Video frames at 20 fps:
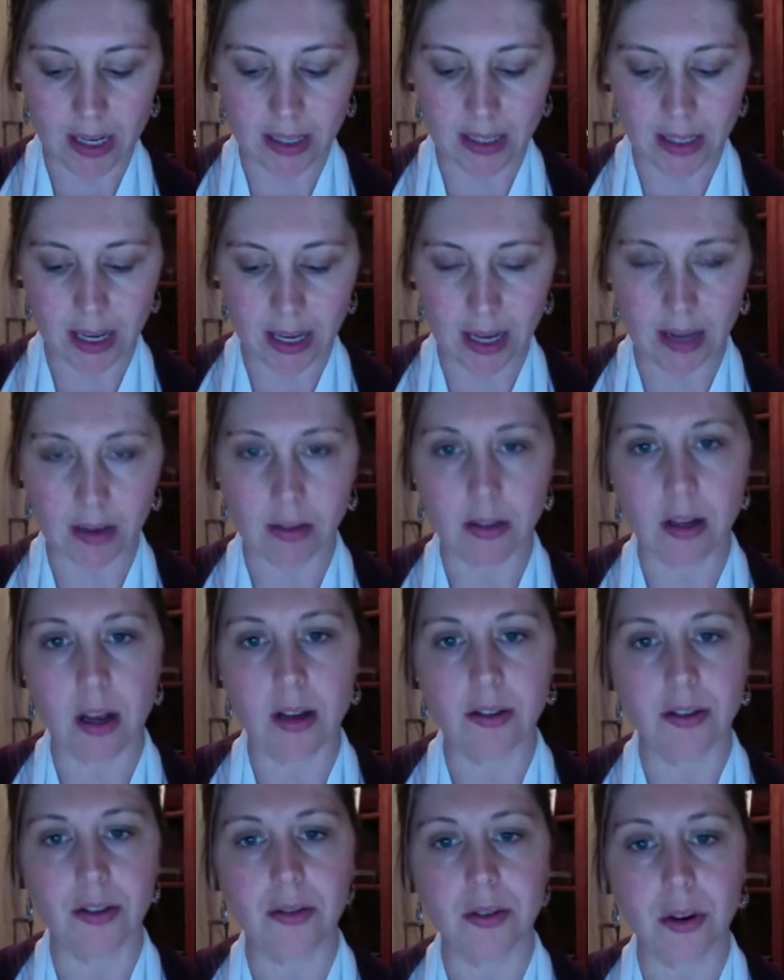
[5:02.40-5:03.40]
scales,
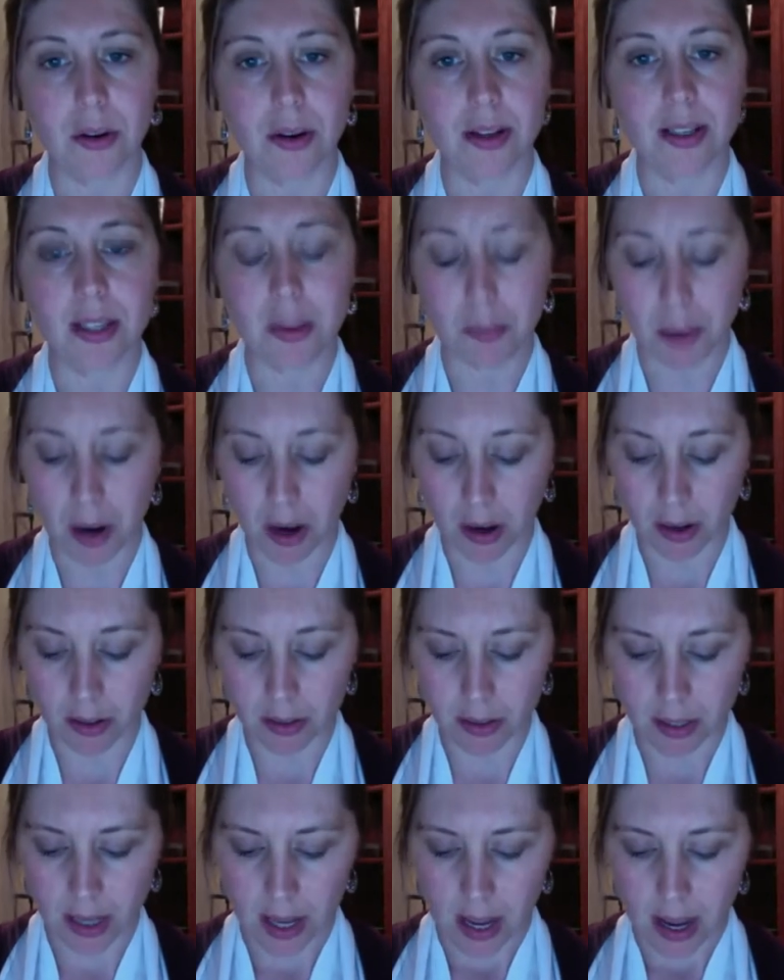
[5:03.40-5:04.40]
also known as the
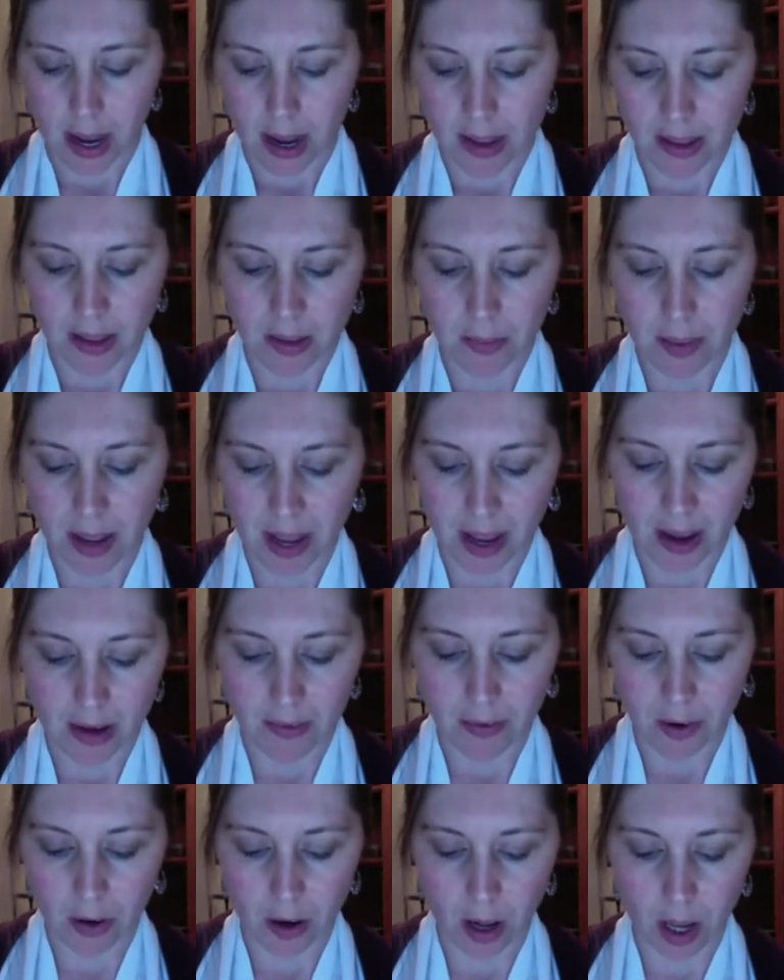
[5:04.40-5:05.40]
bars, and then the
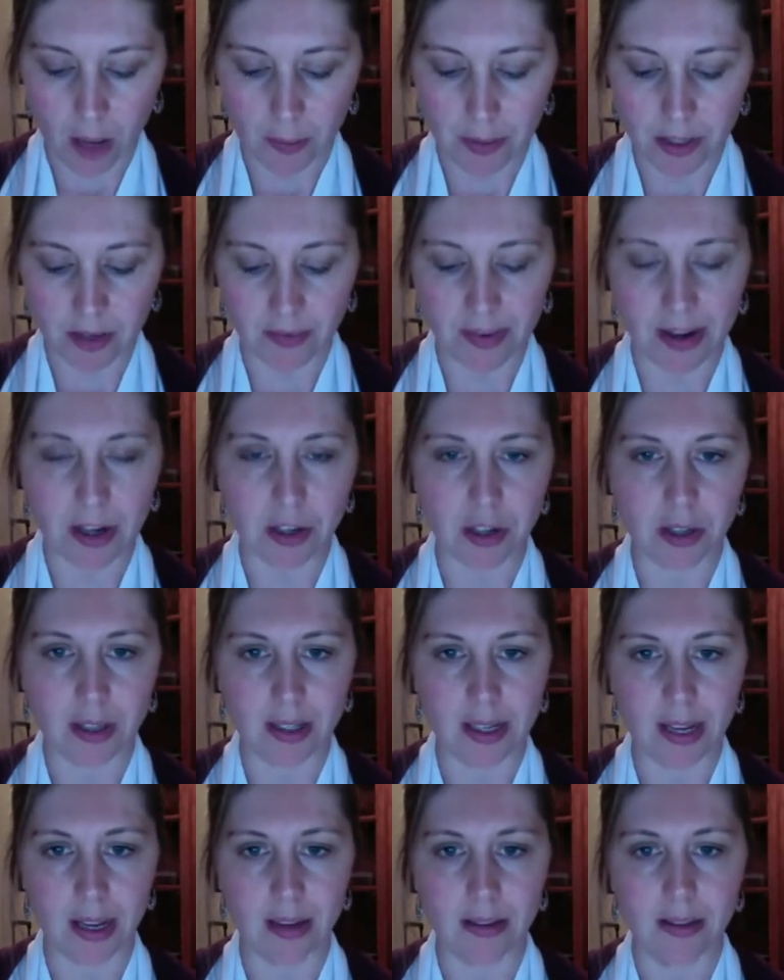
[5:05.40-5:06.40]
behavioral observation
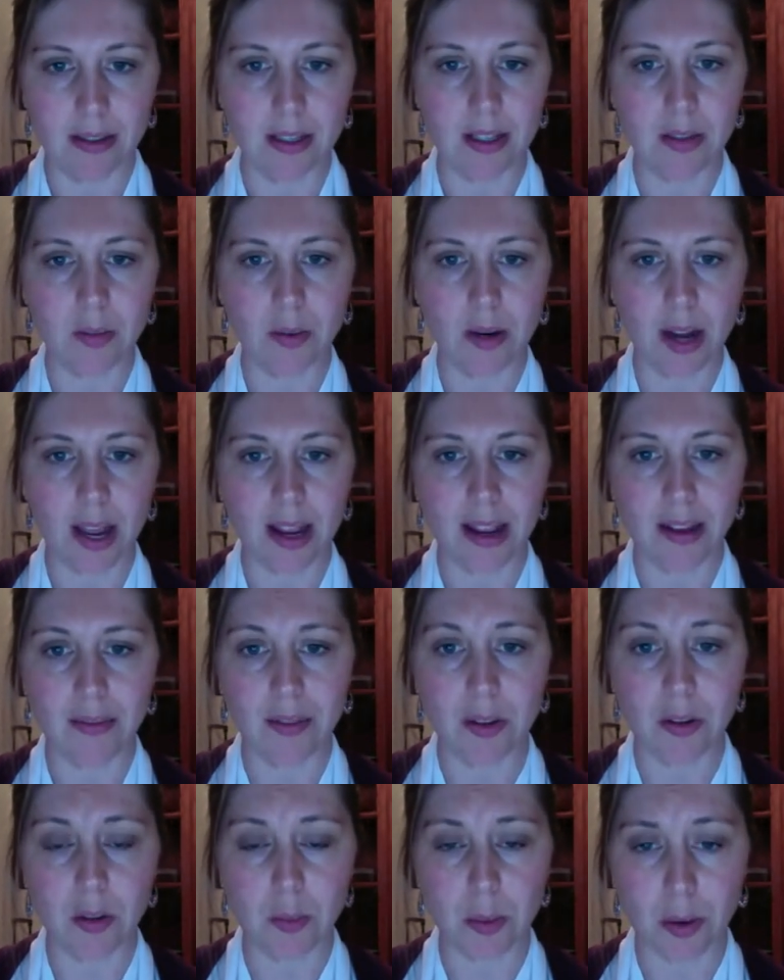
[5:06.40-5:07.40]
scales. This one I have
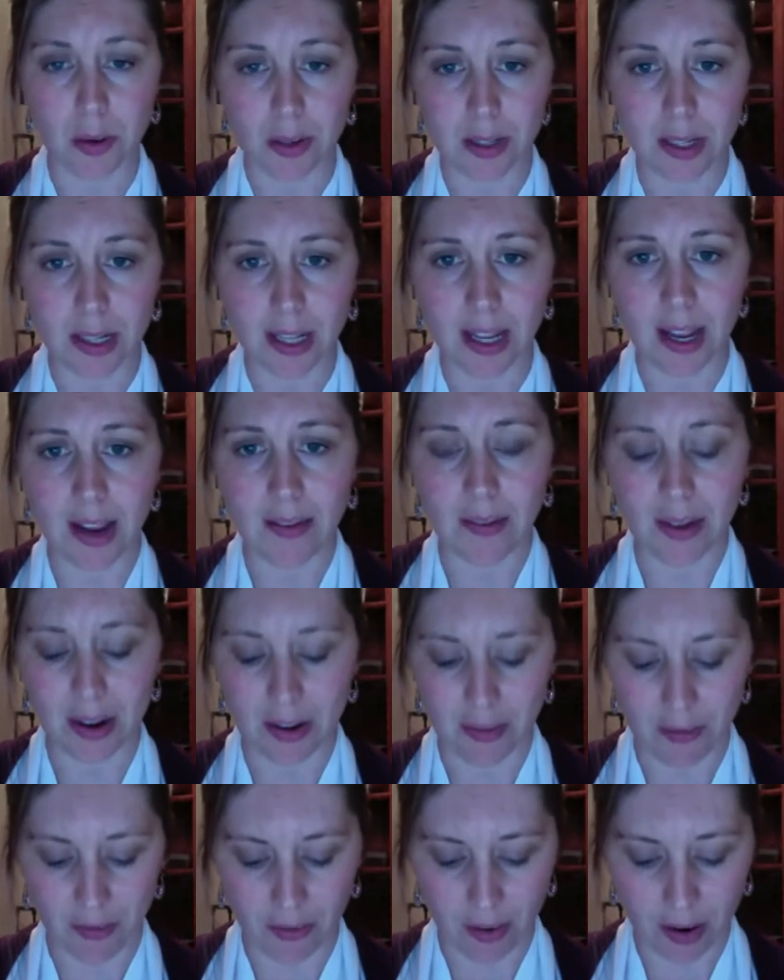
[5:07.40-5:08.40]
used personally. I find
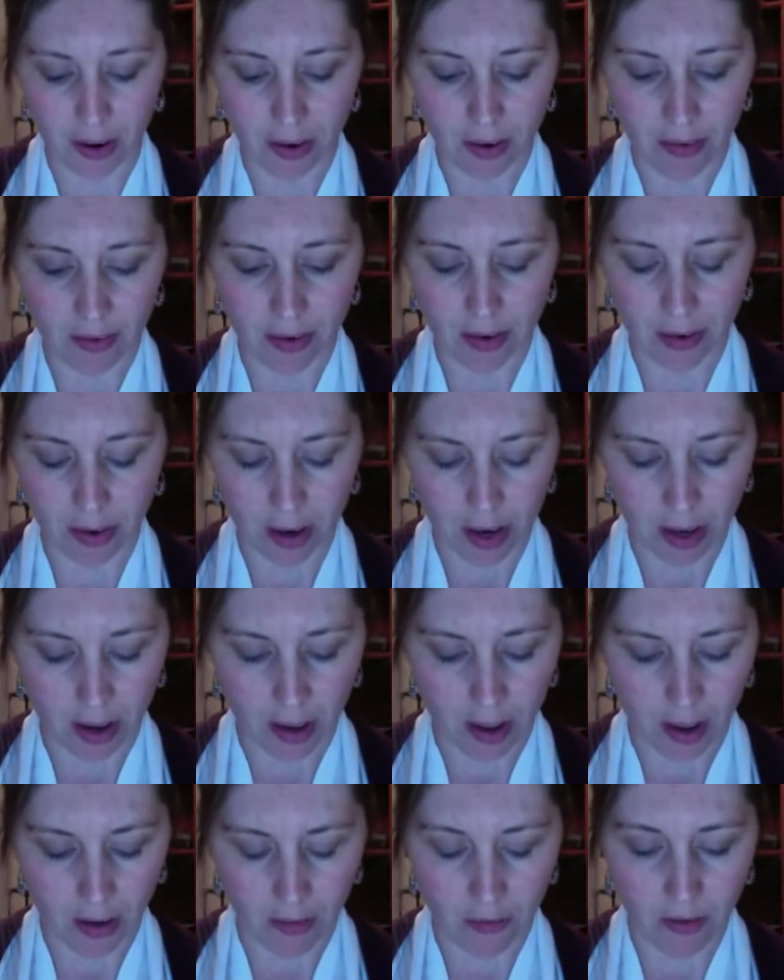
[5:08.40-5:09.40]
it very, very
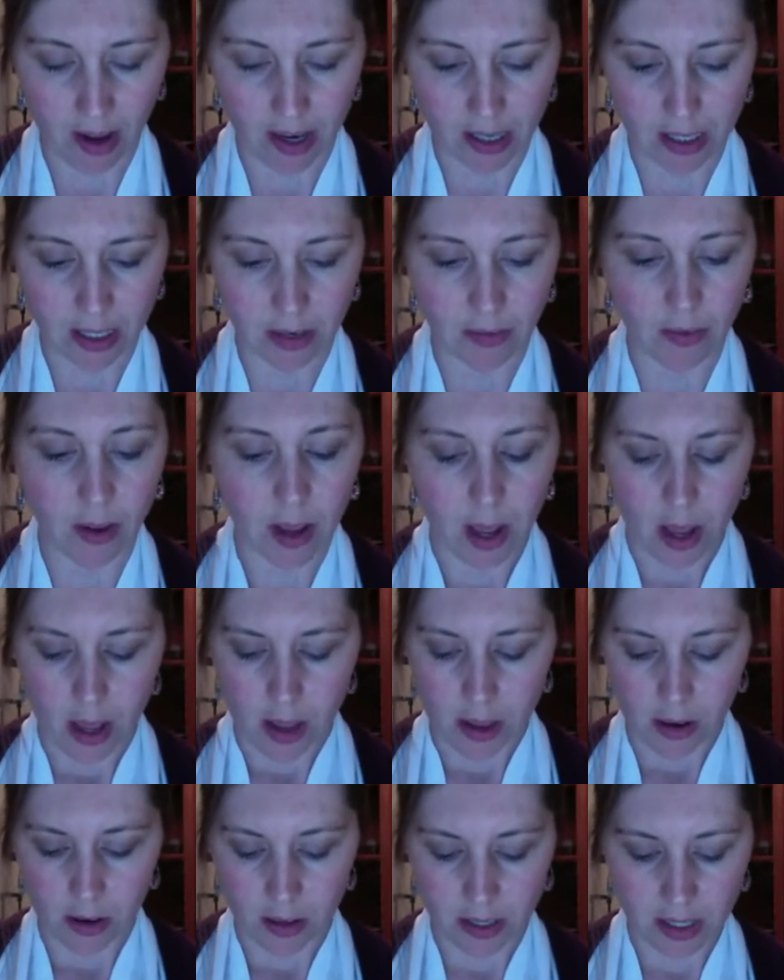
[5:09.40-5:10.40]
effective.
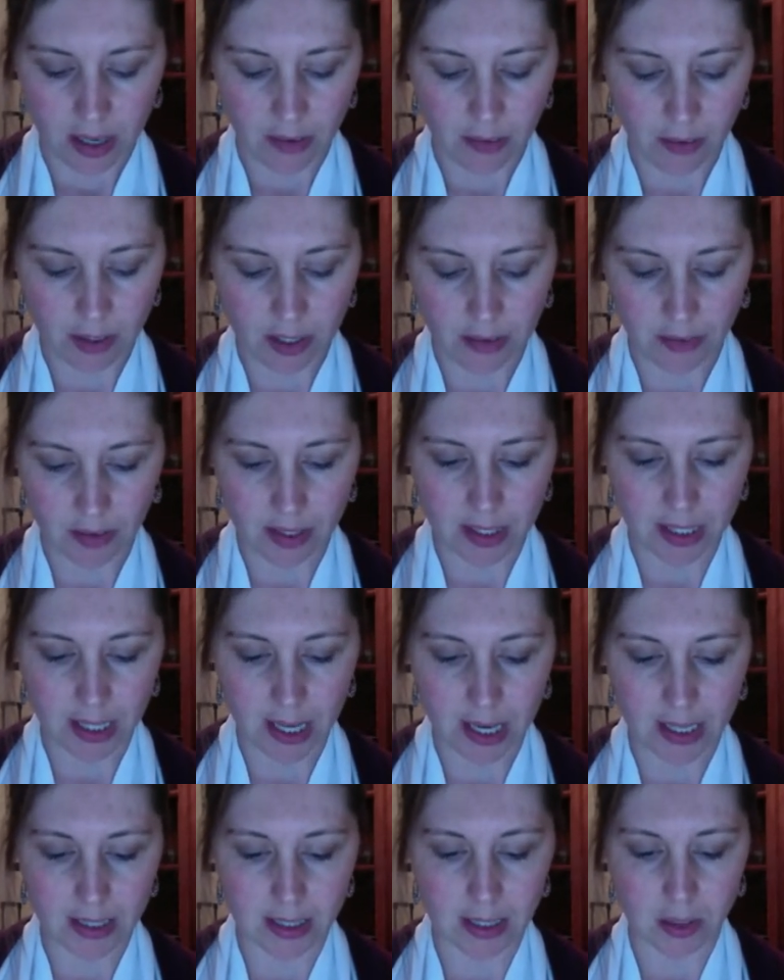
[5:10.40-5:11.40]
There are several different
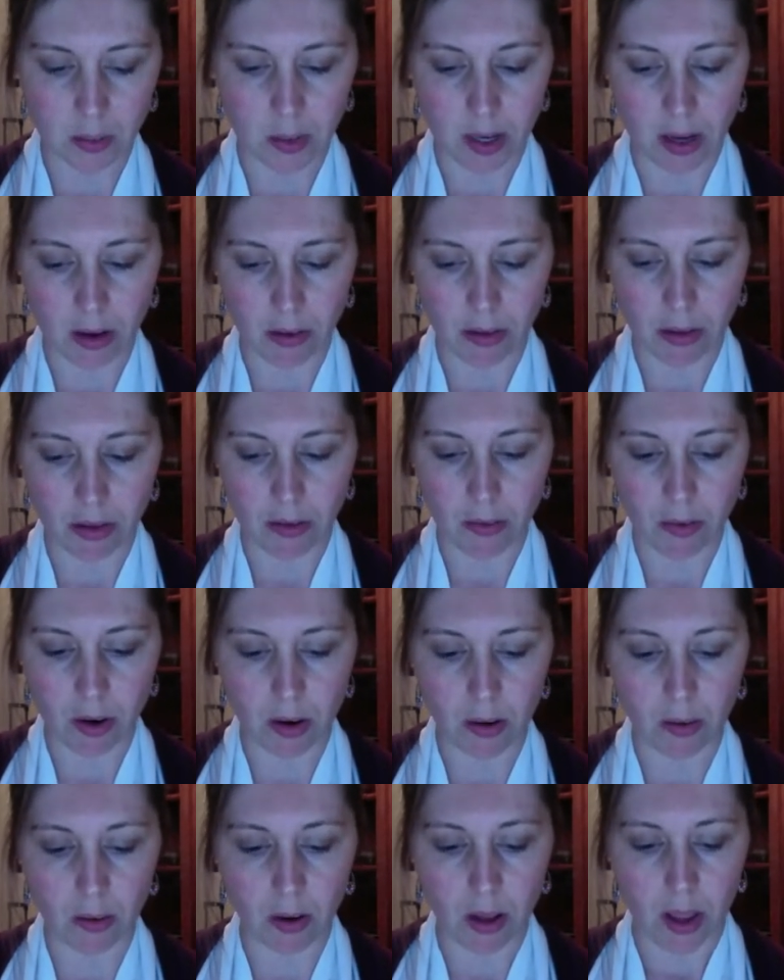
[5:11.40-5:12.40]
slides as we go
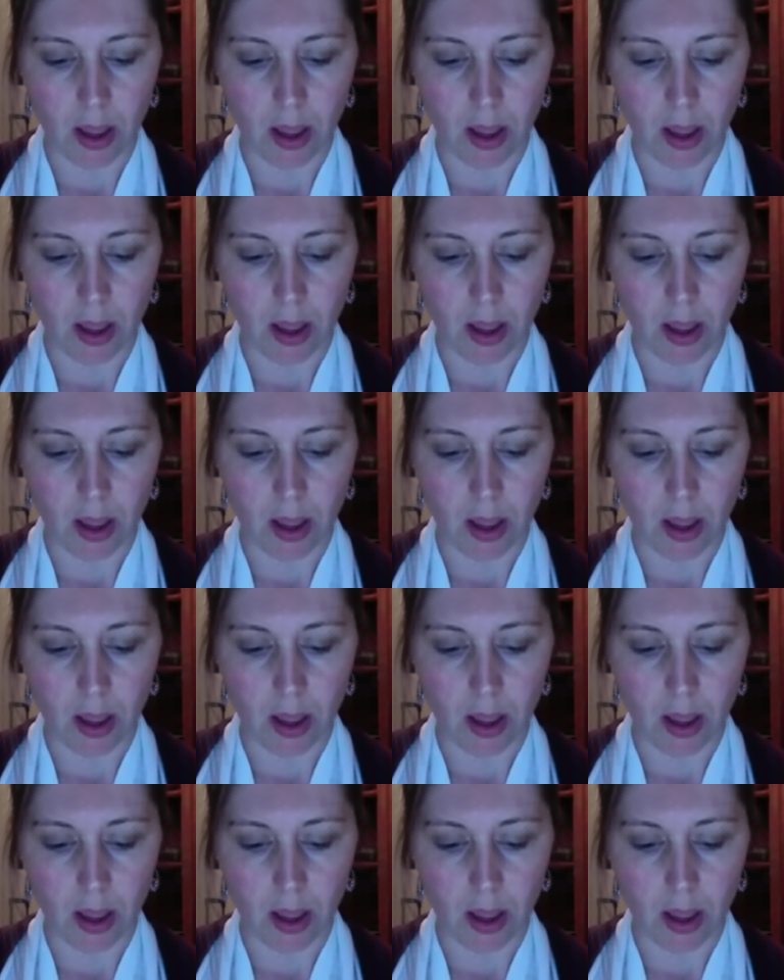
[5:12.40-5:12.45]
through